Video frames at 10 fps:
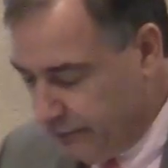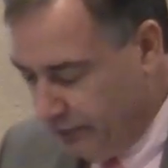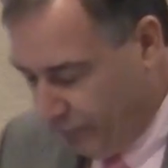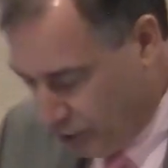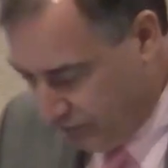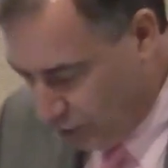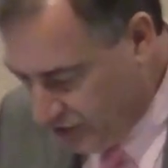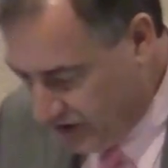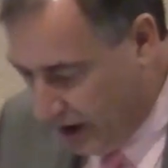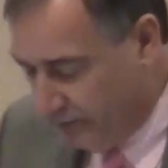first
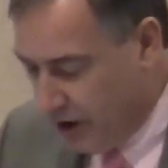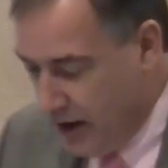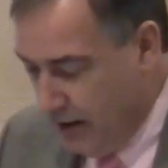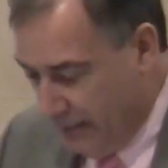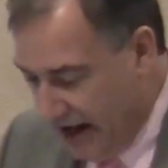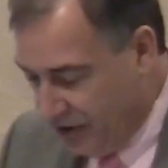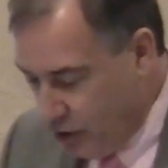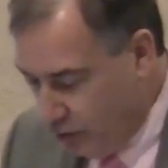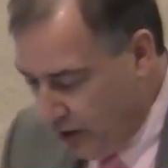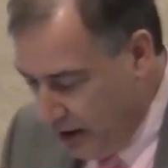verse of
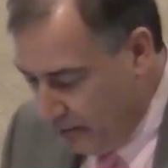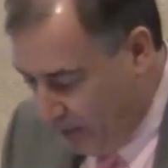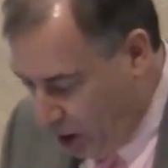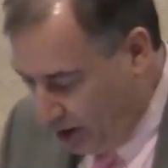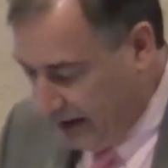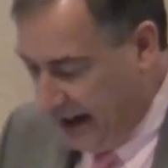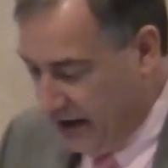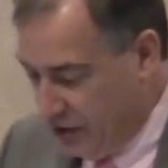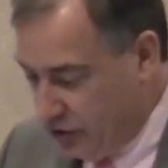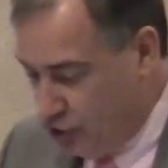Matthew, Mark,
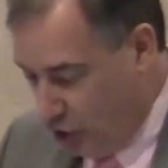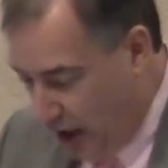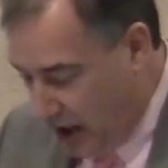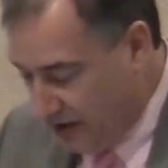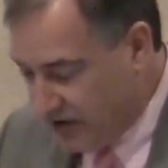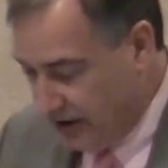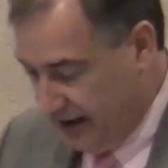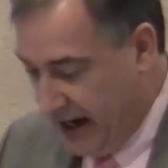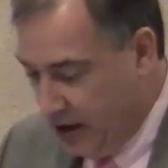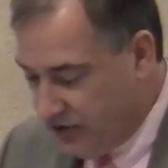and John's
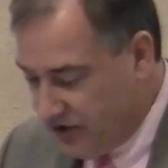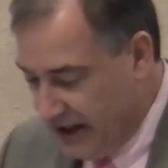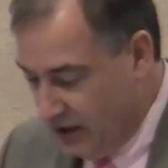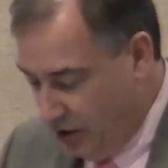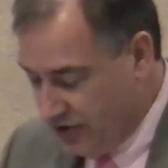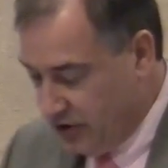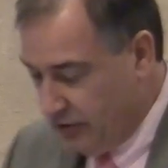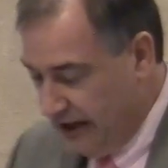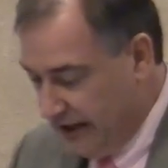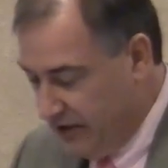accounts, and also
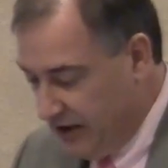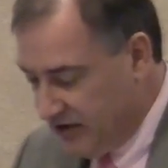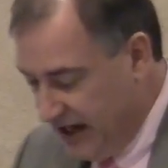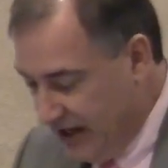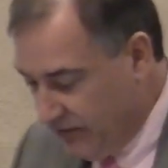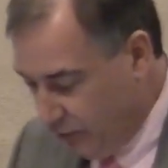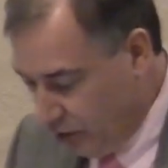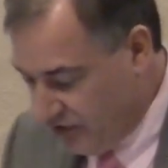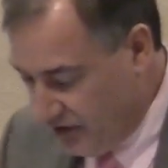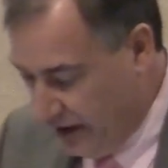in the 10th
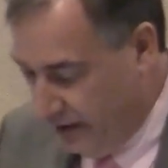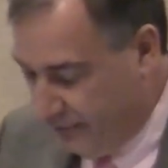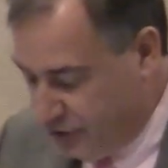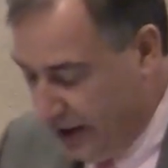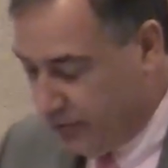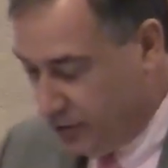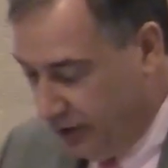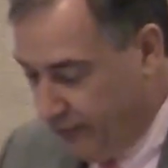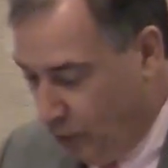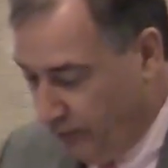verse of chapter
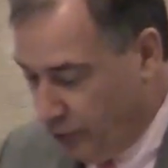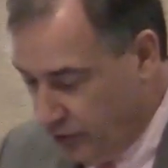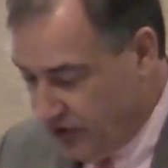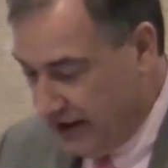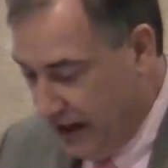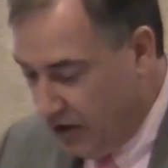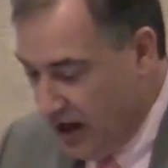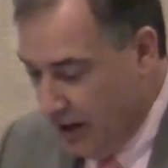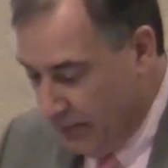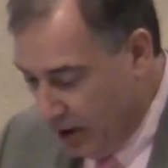24 of Luke's account,
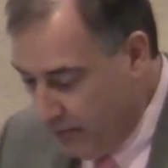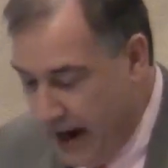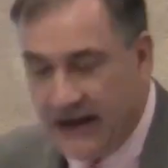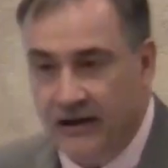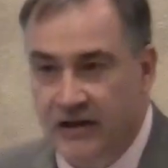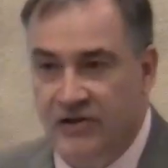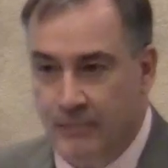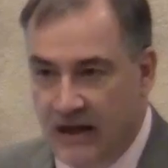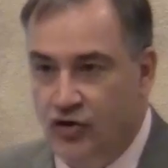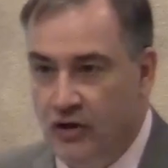Mary Magdalene is
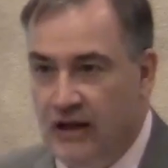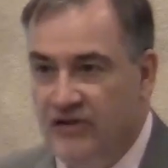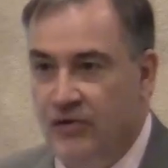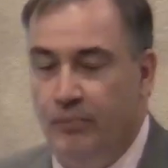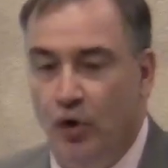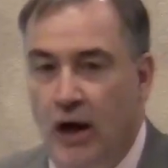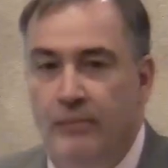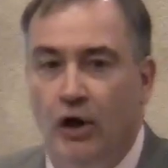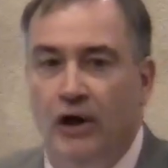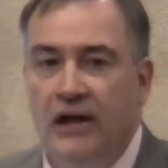mentioned as the
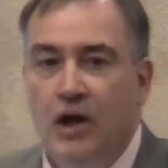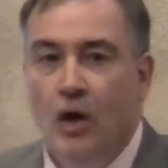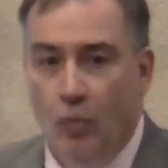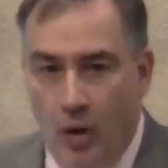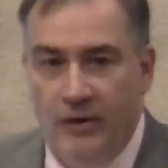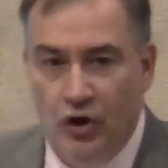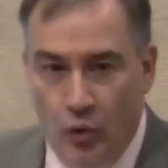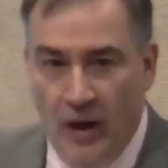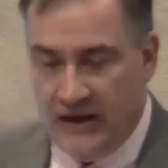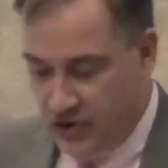primary woman who
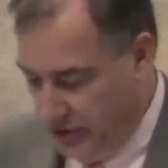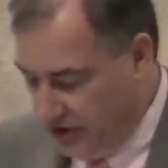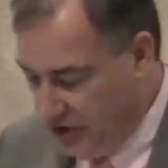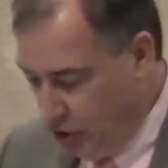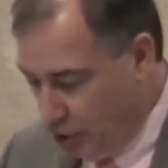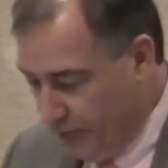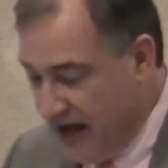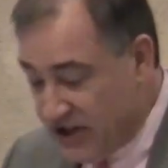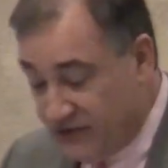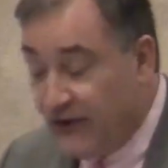went to the tomb.
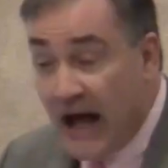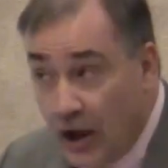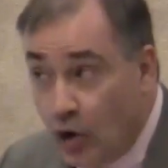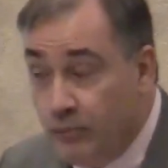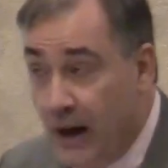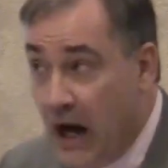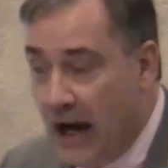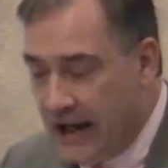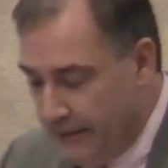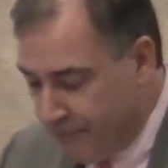That's followed by